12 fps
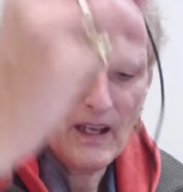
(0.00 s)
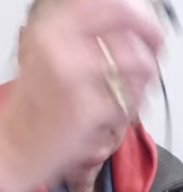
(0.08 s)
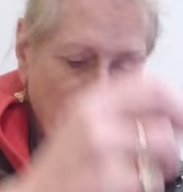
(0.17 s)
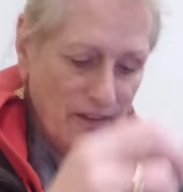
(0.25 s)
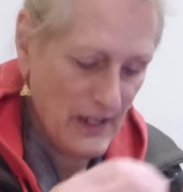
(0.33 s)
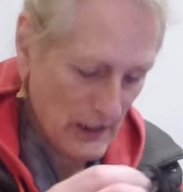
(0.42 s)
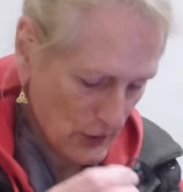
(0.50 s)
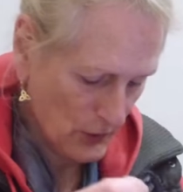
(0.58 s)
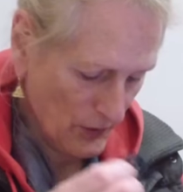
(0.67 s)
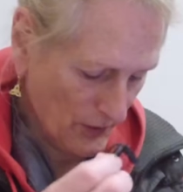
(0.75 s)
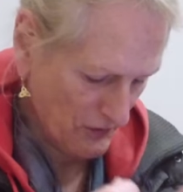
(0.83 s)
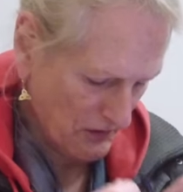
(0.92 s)
And they're
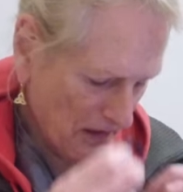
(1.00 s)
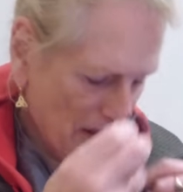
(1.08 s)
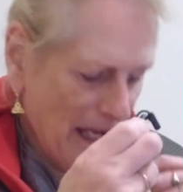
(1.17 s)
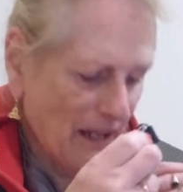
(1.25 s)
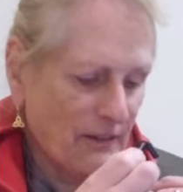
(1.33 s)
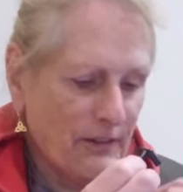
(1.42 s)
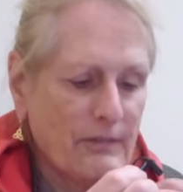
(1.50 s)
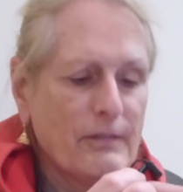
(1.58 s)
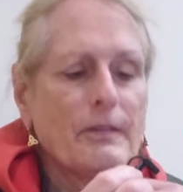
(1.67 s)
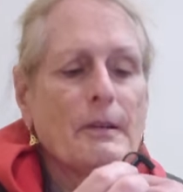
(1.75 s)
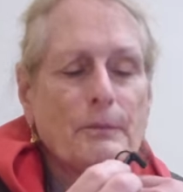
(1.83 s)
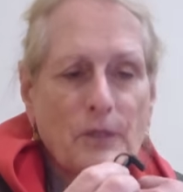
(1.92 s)
called that.
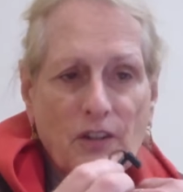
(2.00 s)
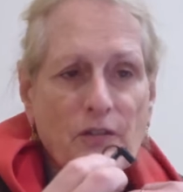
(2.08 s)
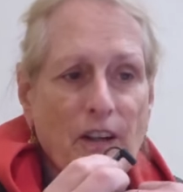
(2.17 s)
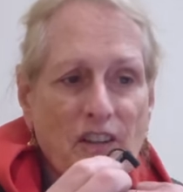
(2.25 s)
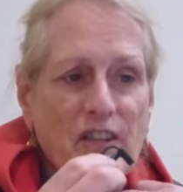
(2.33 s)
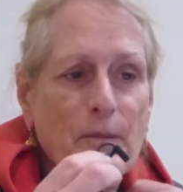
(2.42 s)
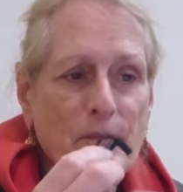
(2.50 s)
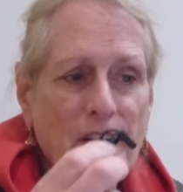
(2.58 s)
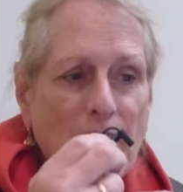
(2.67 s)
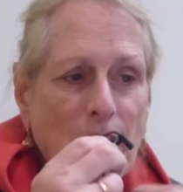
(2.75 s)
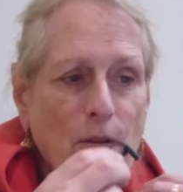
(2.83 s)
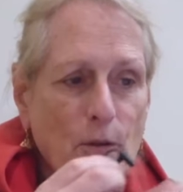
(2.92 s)
It's very
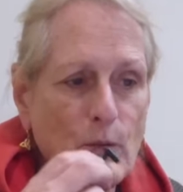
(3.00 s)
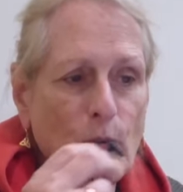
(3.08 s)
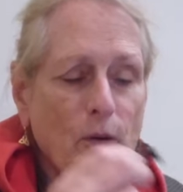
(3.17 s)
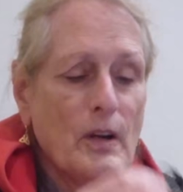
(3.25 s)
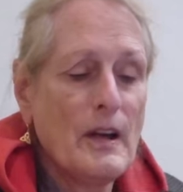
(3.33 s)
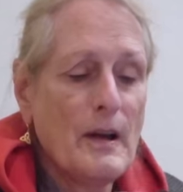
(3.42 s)
simply, you